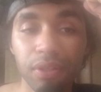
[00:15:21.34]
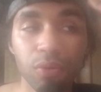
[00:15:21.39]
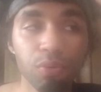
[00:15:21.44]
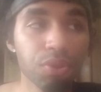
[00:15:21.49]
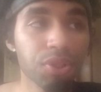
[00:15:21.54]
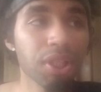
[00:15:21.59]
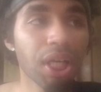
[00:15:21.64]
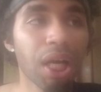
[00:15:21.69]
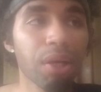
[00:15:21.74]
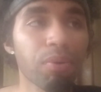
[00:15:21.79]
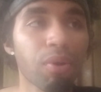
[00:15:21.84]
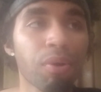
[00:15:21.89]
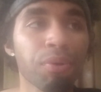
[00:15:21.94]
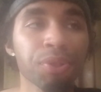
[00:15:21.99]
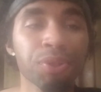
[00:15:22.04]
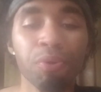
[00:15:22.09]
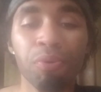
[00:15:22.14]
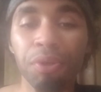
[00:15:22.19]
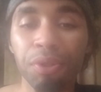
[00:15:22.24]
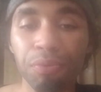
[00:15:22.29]
Luke Skywalker
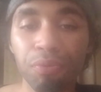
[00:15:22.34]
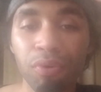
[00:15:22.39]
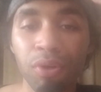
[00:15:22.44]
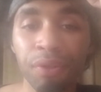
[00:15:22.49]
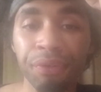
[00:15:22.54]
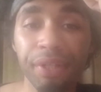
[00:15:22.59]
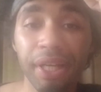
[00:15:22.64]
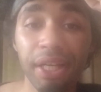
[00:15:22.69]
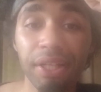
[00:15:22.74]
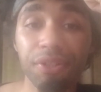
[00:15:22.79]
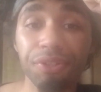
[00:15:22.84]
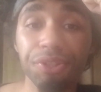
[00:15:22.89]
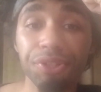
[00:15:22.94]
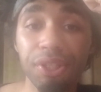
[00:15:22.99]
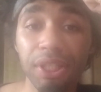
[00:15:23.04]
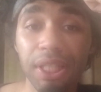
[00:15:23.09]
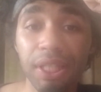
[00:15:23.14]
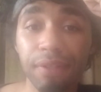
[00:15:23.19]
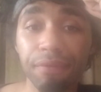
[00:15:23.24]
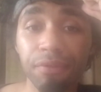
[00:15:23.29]
was the only one that could
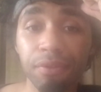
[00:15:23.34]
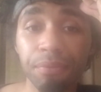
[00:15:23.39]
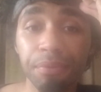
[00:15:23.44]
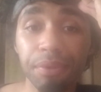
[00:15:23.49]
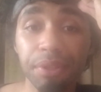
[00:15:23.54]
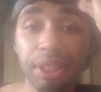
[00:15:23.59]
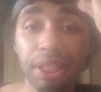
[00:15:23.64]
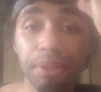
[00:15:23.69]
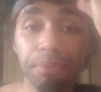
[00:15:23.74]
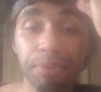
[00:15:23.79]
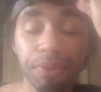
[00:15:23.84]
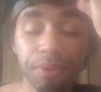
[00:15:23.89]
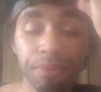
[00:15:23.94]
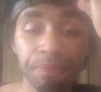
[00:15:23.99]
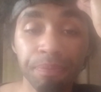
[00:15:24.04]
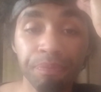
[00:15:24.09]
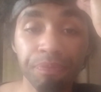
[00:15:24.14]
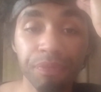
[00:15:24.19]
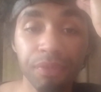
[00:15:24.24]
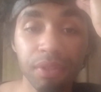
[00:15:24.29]
save him, redeem
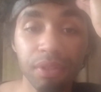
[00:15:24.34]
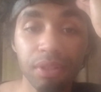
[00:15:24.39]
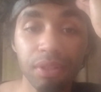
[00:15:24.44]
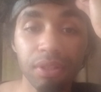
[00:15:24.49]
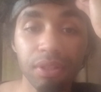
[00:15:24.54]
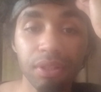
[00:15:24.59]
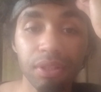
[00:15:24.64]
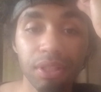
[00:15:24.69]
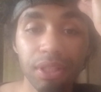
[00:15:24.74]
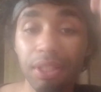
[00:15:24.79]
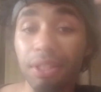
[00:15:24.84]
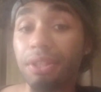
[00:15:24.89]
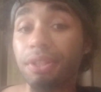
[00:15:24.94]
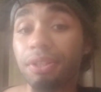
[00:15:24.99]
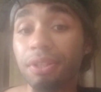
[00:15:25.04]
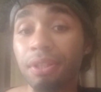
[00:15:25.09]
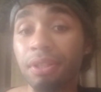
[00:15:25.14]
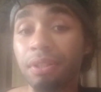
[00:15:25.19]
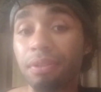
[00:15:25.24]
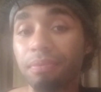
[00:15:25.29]
him. He
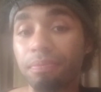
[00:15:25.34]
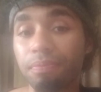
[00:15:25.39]
did.